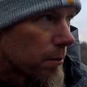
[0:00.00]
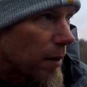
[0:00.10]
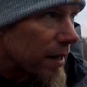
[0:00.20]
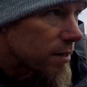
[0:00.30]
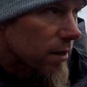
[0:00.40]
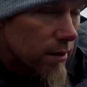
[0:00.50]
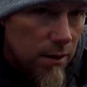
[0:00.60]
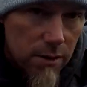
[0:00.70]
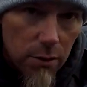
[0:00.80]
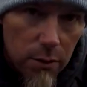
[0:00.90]
bites like
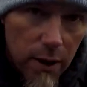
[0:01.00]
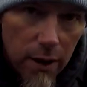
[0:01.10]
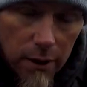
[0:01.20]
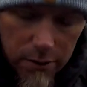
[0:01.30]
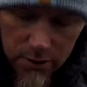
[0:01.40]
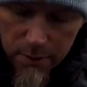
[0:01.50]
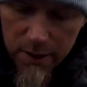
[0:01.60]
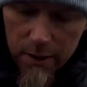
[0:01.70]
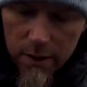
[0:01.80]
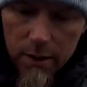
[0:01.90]
this, throwing that
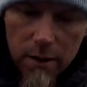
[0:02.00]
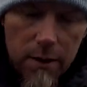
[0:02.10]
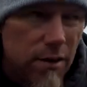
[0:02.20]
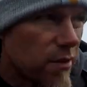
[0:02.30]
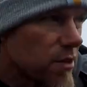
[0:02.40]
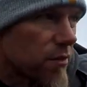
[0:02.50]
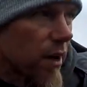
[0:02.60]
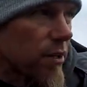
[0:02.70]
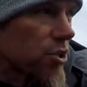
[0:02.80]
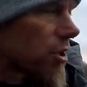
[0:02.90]
underspin, these fish have
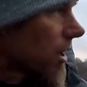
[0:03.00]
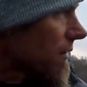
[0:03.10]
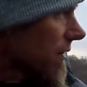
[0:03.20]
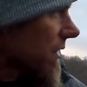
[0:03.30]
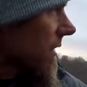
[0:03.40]
kind of shut off. I think